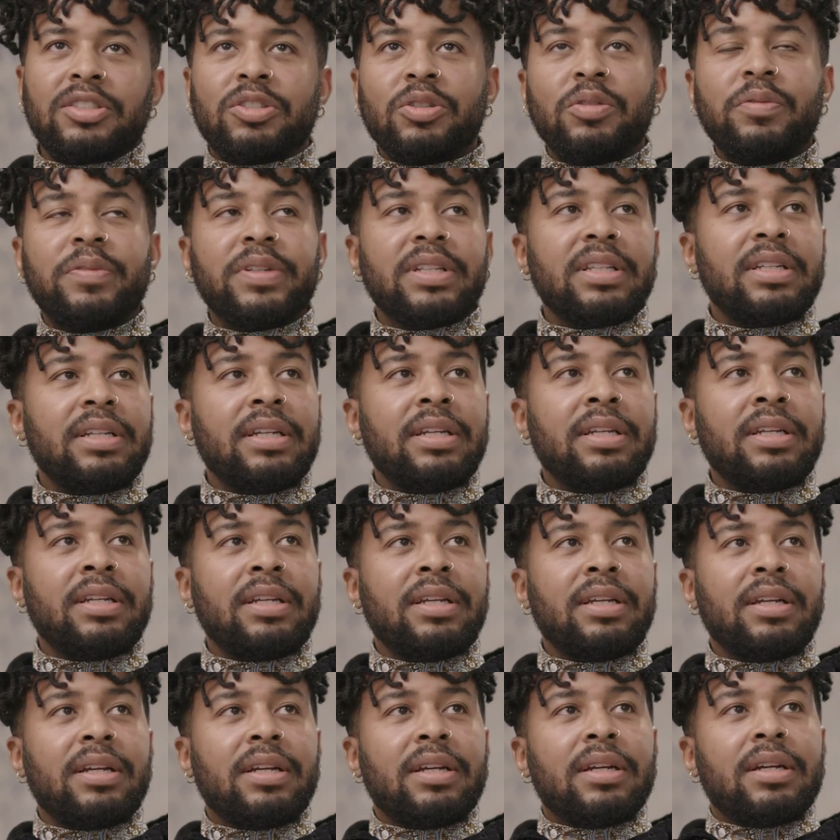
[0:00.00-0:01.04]
Jubilee,
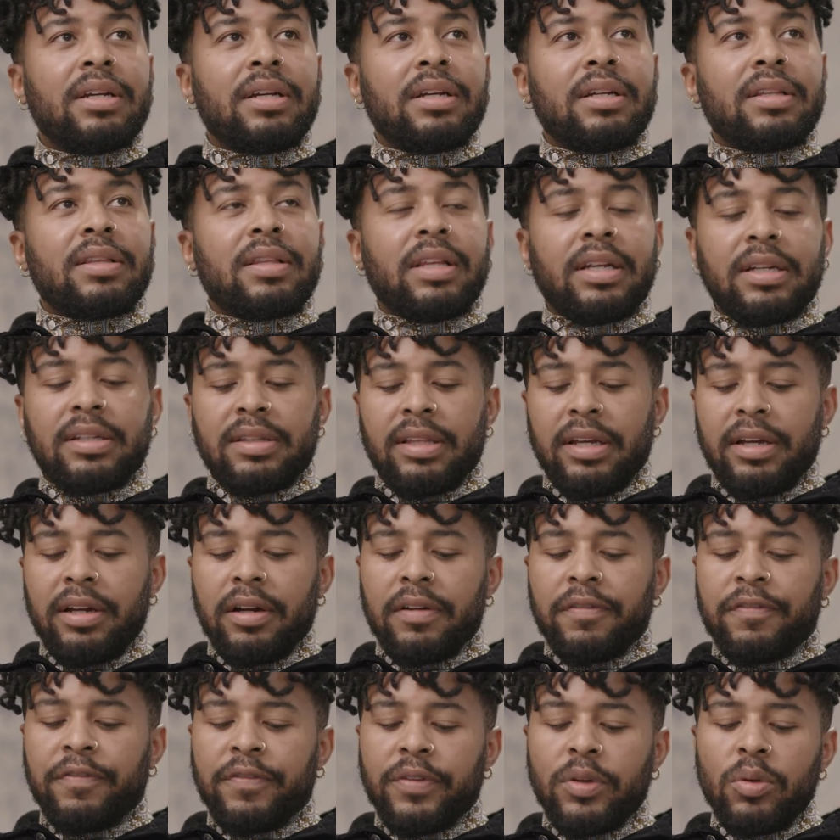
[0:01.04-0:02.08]
there are a
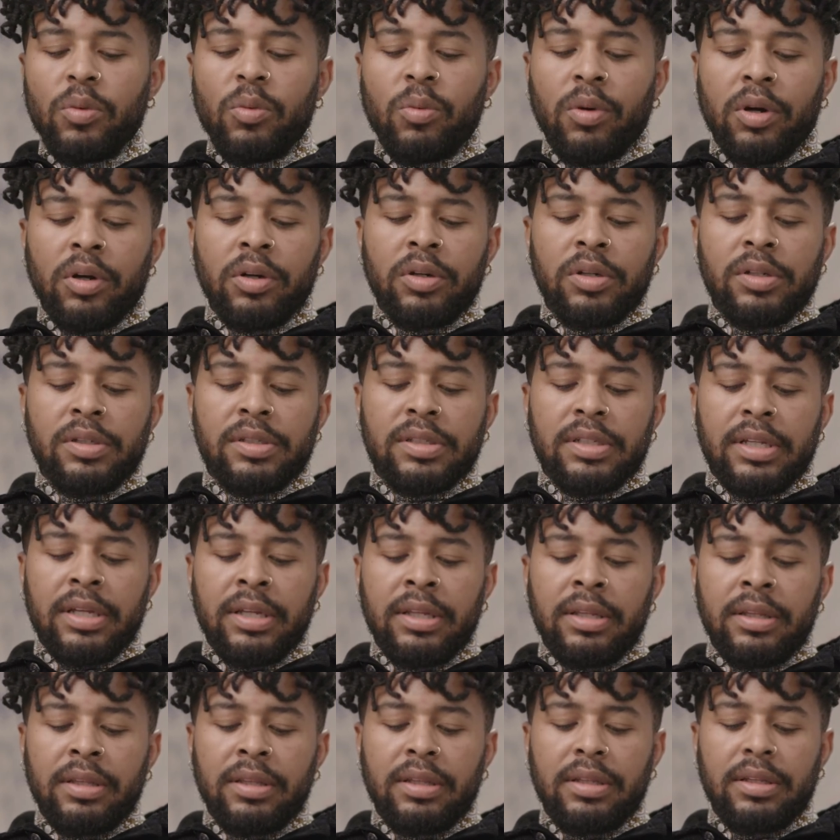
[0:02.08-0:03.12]
few words
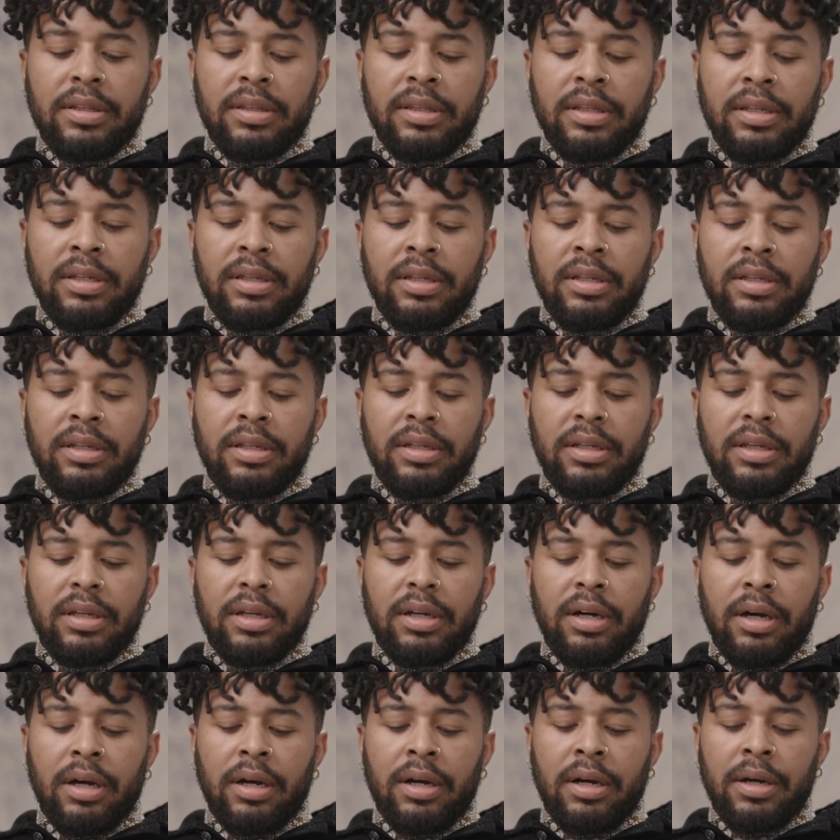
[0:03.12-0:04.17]
in the
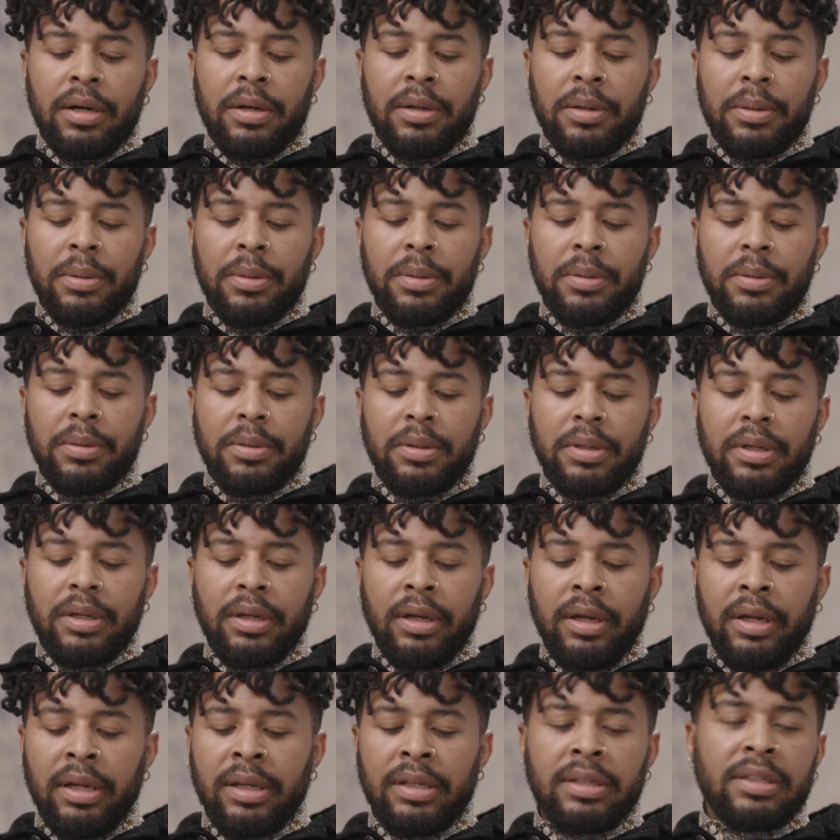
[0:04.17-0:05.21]

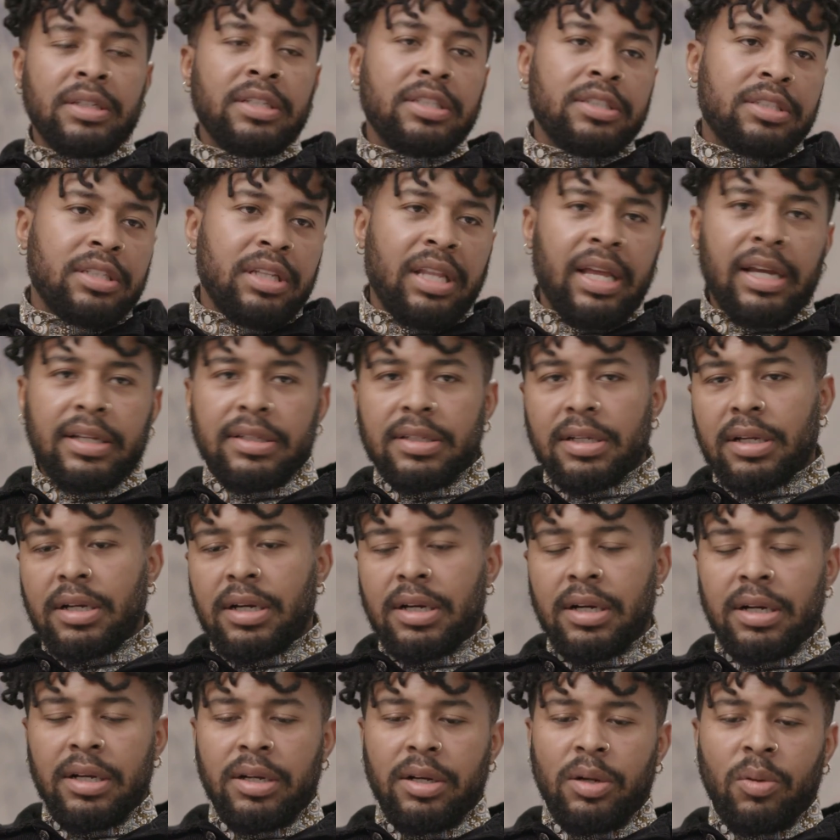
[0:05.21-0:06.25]
English
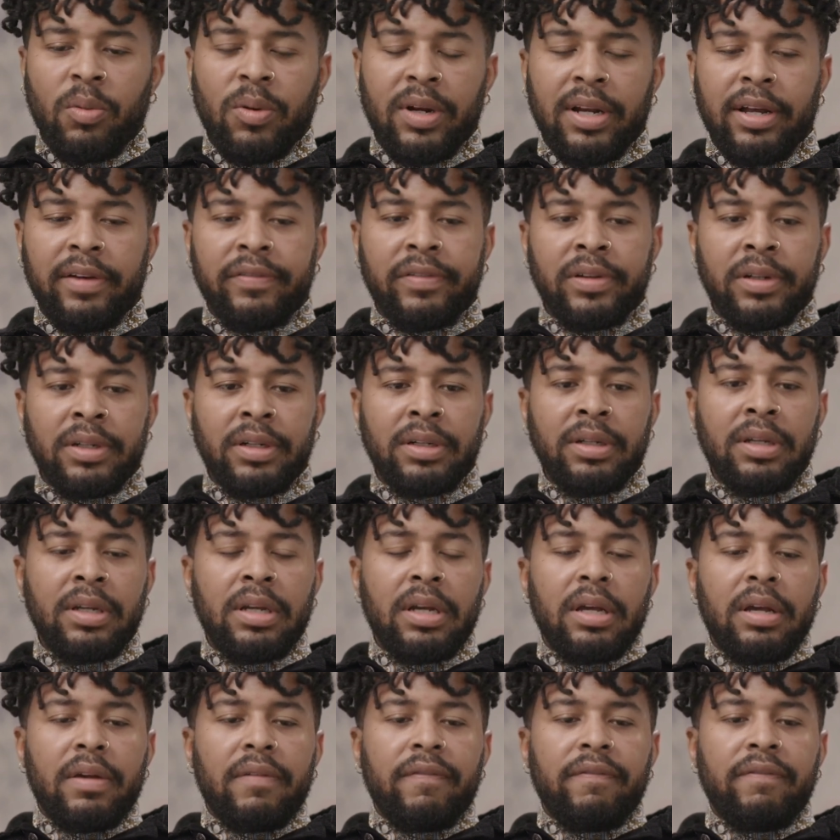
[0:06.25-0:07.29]
lexicon or whatever
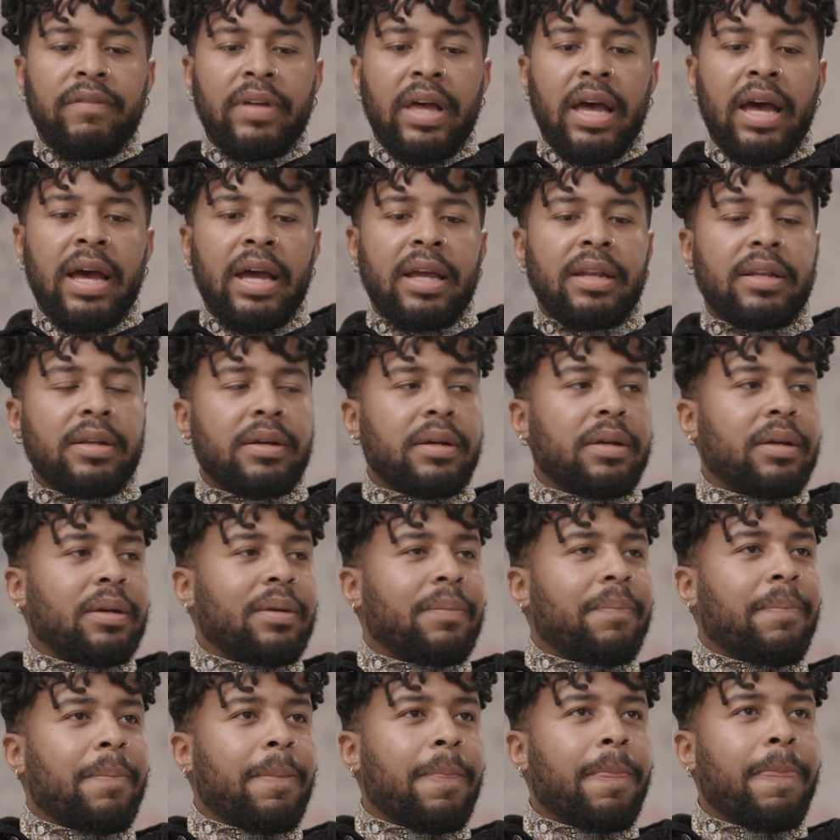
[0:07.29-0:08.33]
that
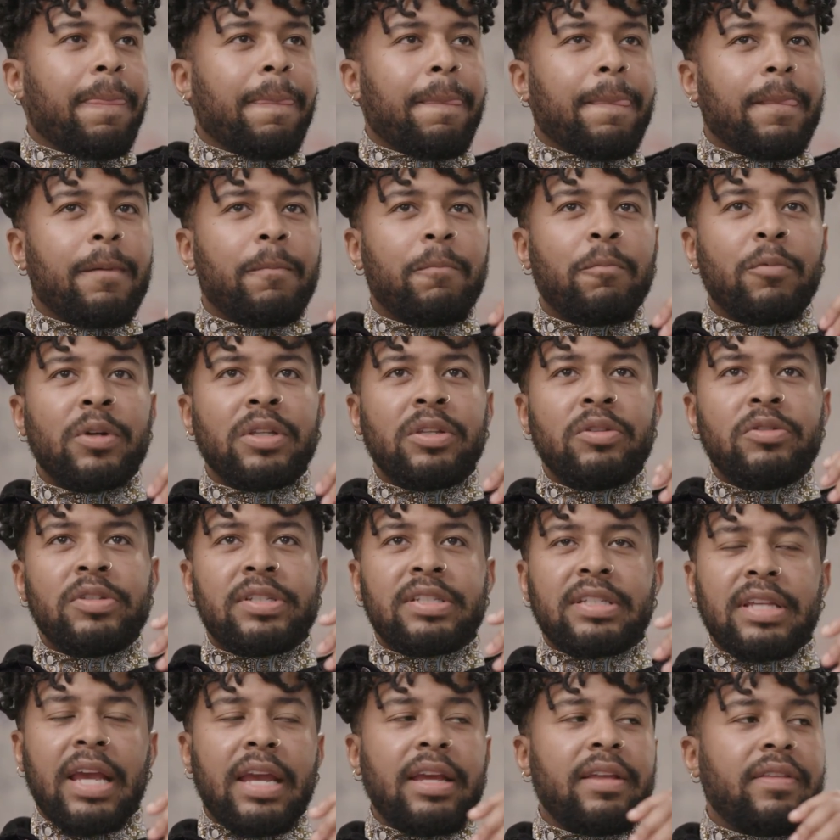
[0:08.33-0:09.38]
when you
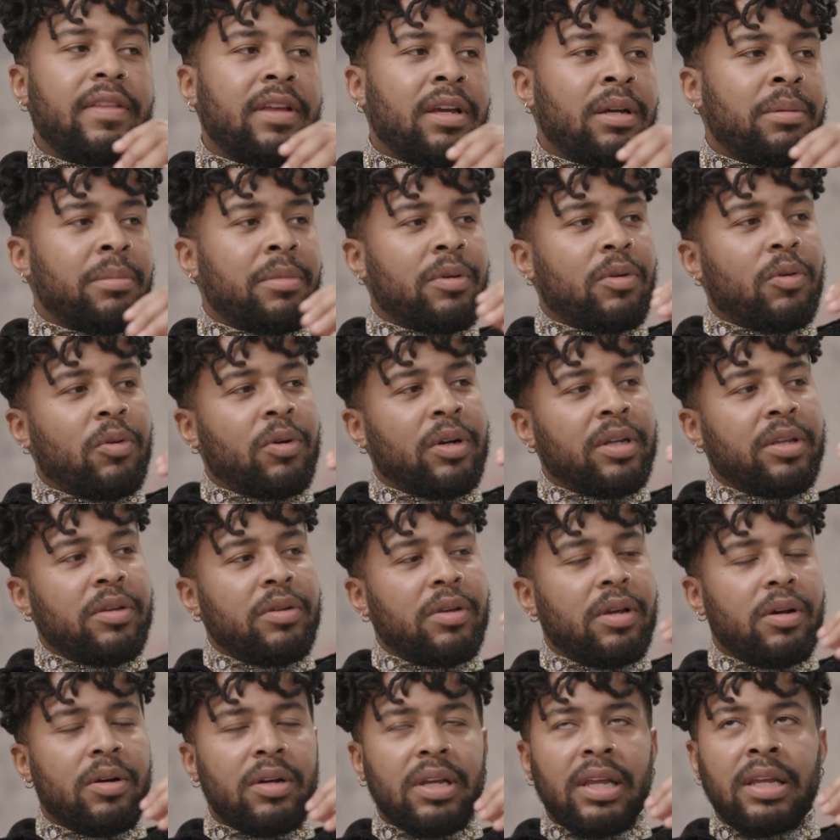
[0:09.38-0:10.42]
say them
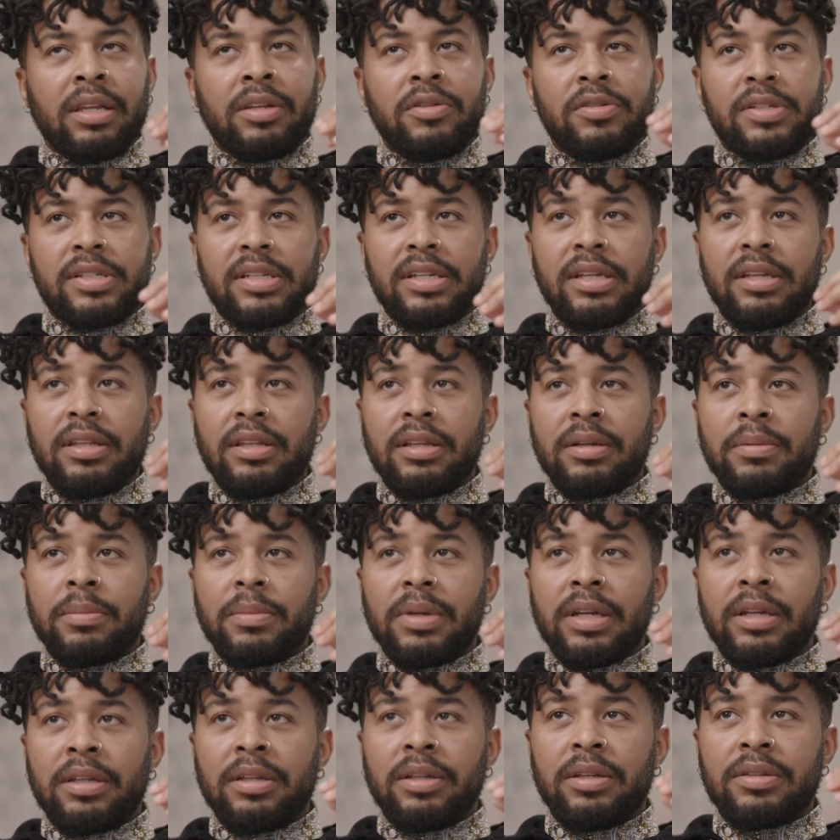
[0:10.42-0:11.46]
and you see
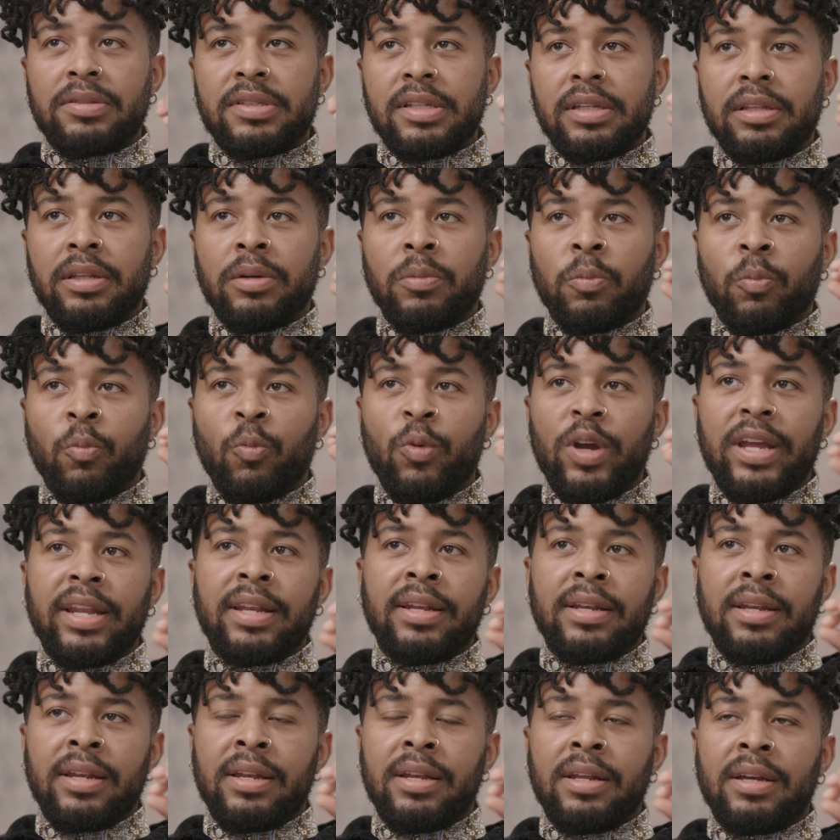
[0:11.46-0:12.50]
them
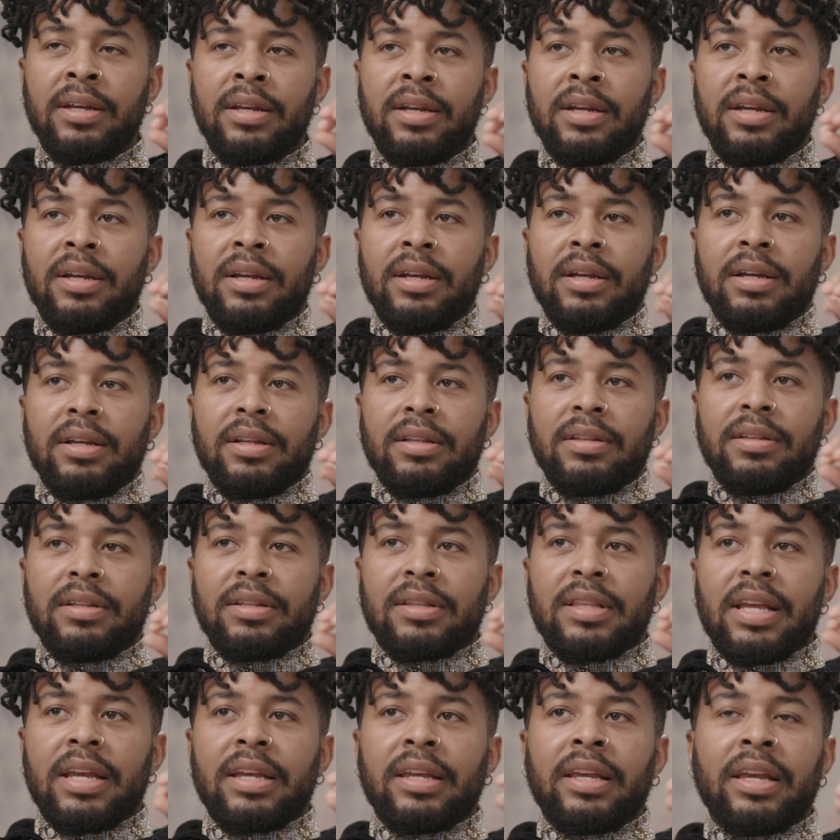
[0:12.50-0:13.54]
written, that
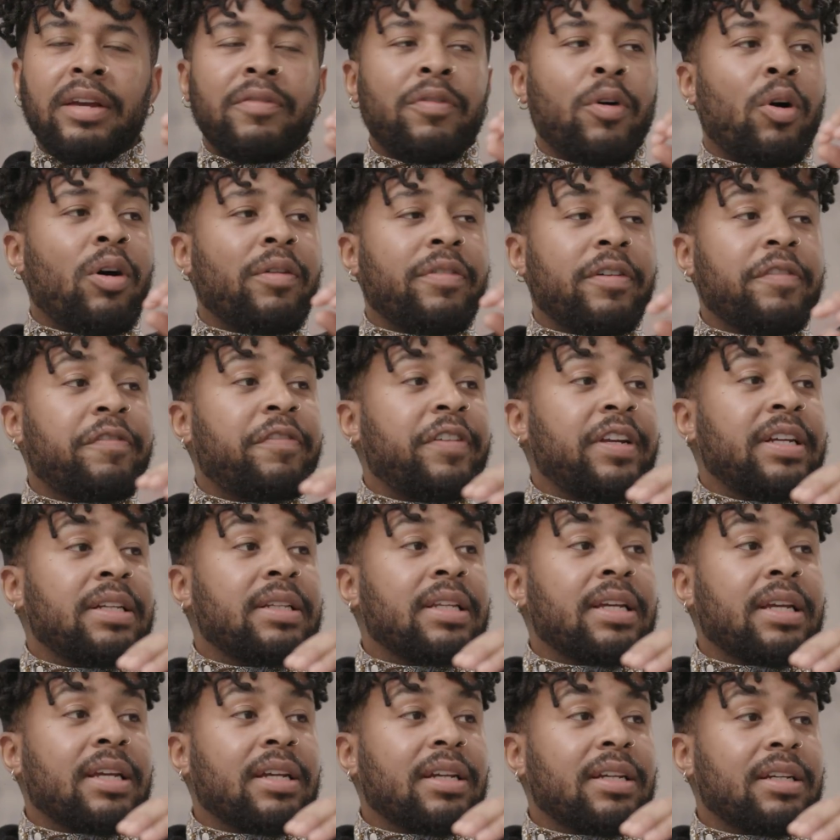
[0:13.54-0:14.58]
they give off a
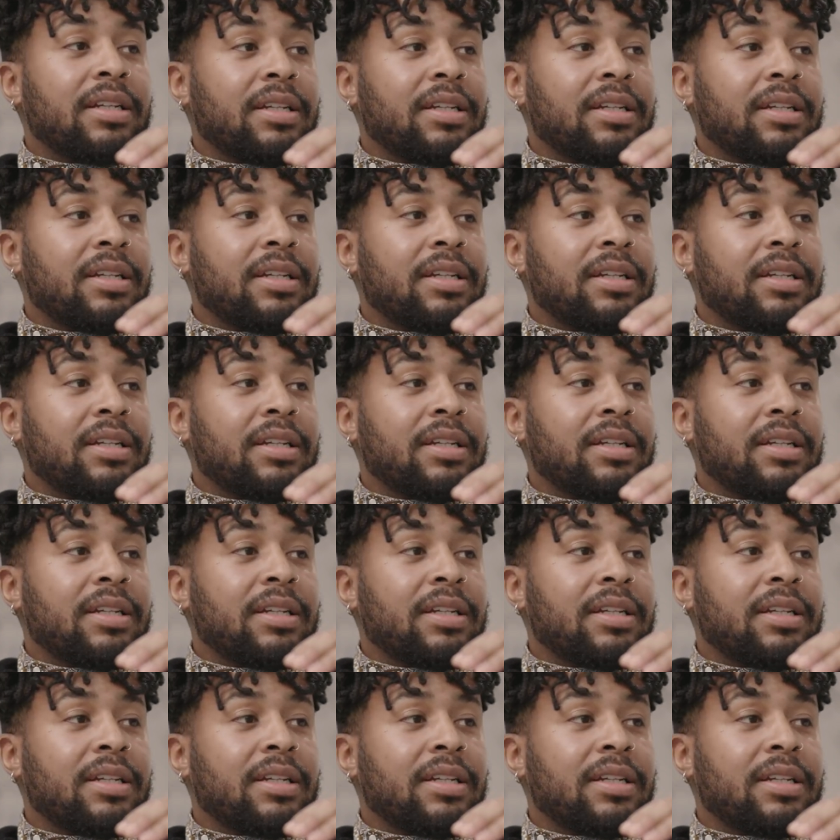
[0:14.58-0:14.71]
feeling,